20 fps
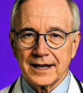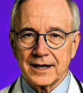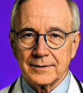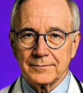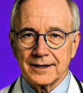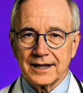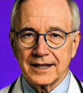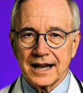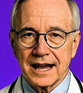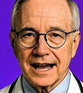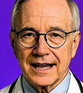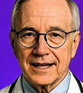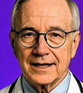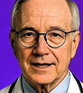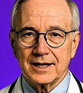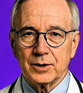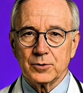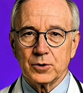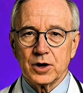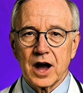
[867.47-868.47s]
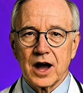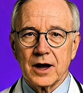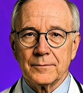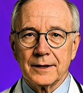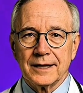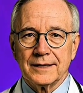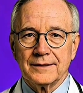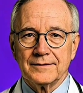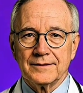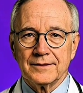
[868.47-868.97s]
Your heart
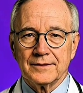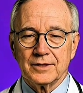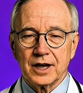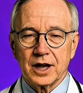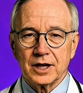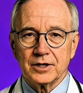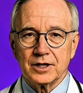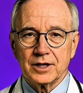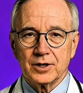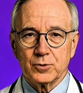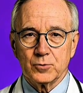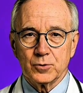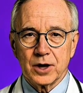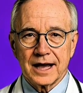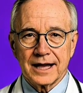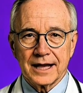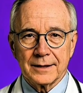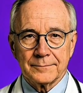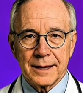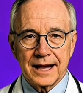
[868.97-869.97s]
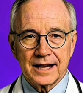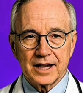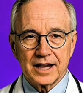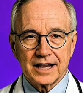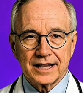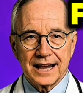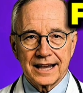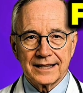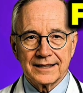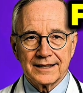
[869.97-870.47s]
rate feels a little
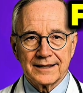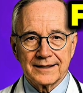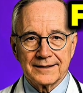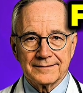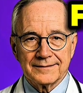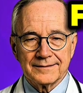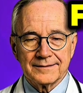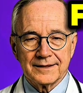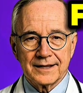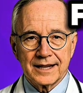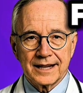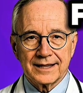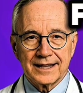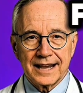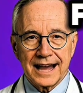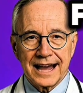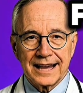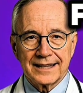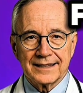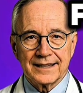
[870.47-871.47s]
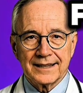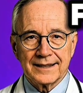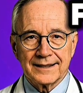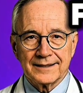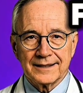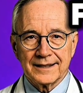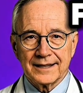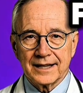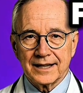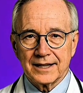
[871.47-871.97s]
faster than normal.
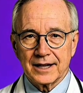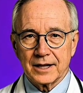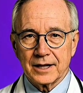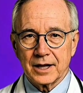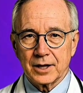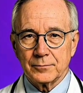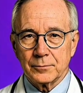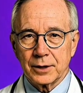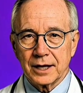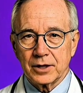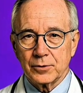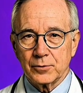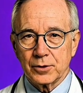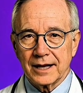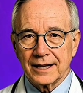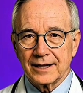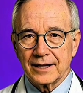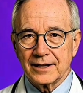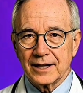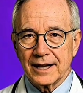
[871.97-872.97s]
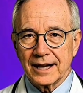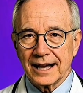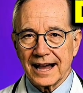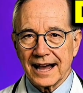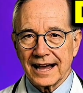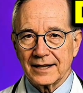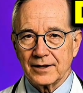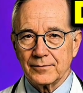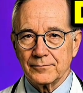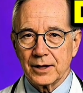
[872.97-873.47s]
Your body
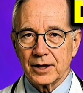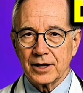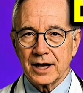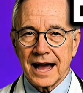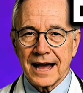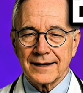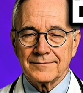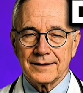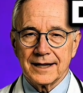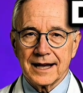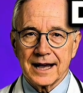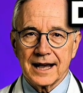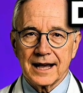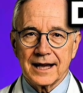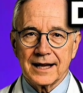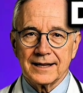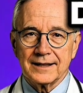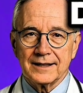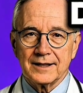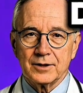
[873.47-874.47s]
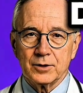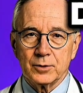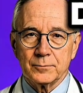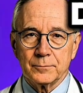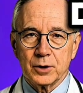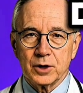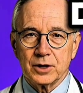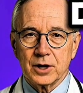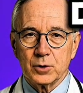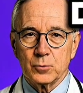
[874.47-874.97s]
doesn't fully
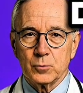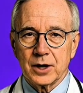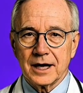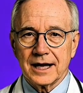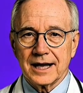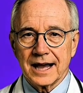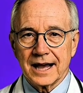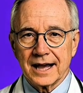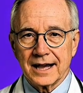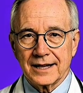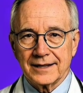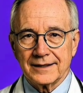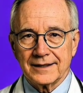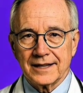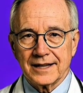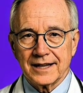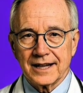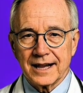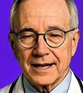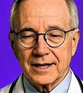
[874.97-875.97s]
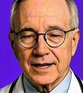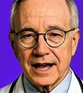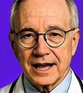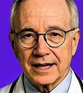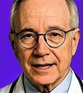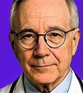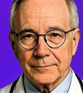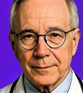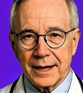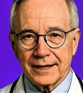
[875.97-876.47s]
relax. You fall
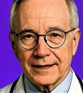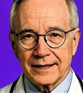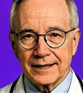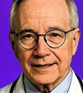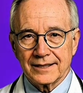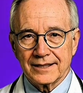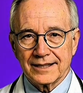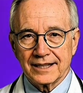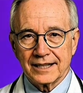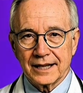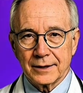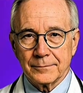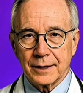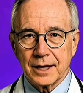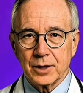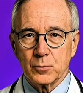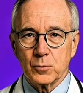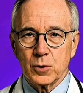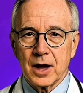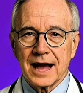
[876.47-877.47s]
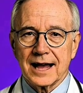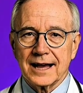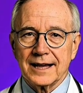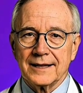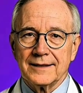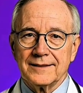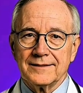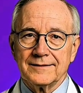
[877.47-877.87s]
asleep, but it's shallow.